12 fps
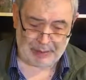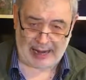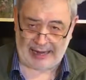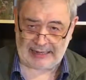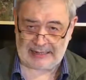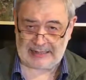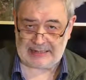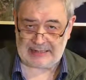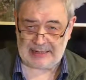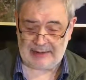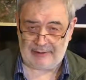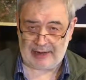
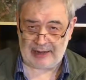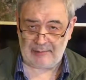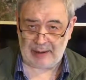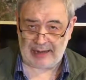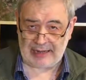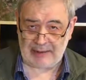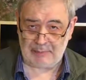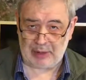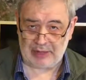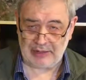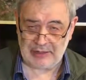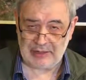packs a very mighty
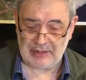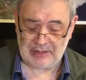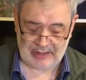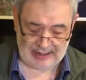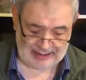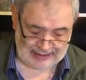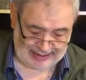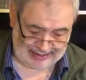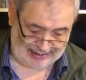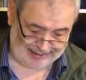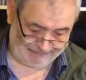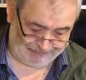punch
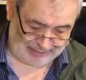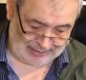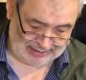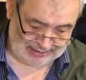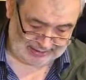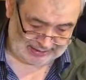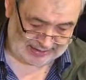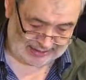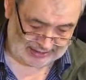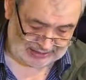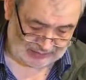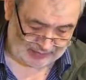indeed. The
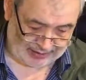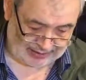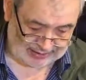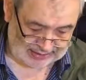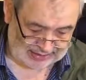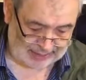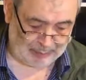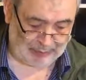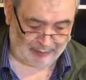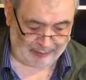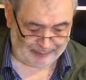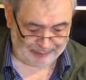size is very
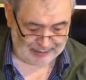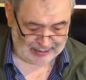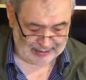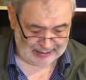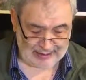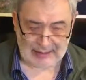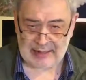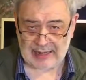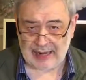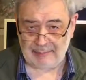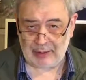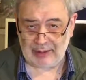deceptive. This
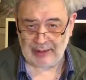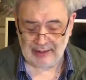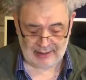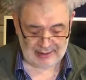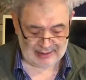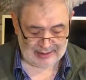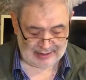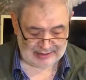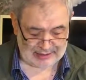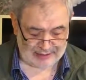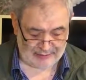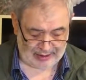camera
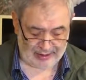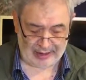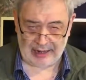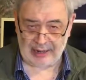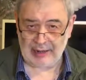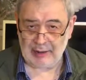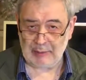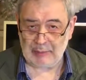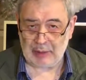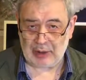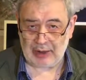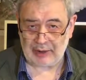is a very
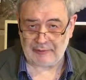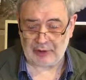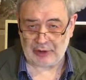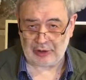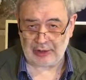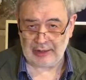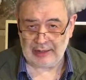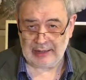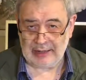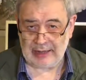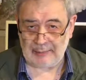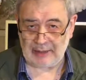powerful
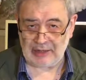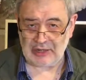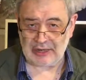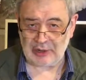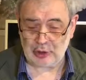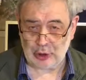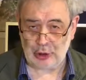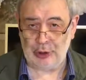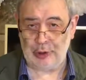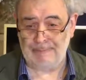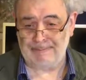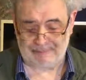imaging tool.